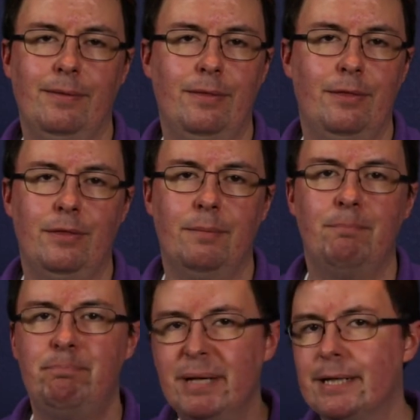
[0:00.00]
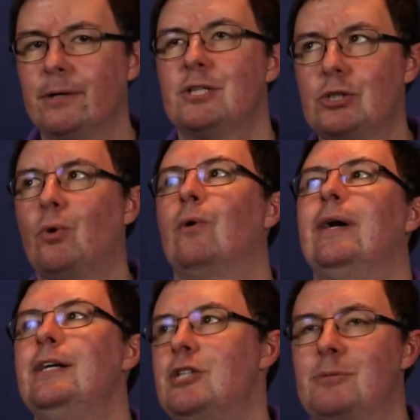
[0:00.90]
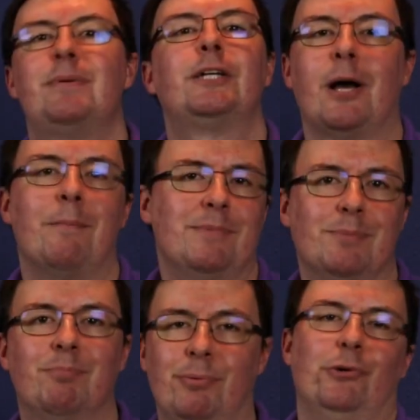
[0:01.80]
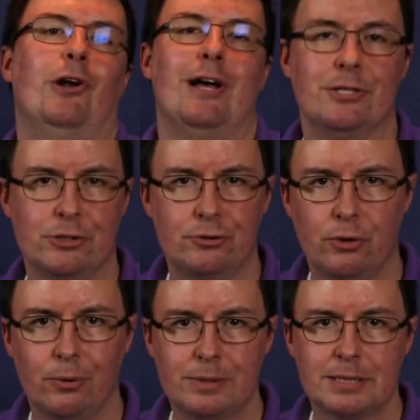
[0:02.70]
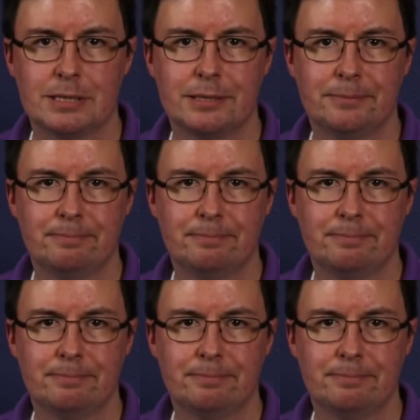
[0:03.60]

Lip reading: the bigger story just becomes broad strokes.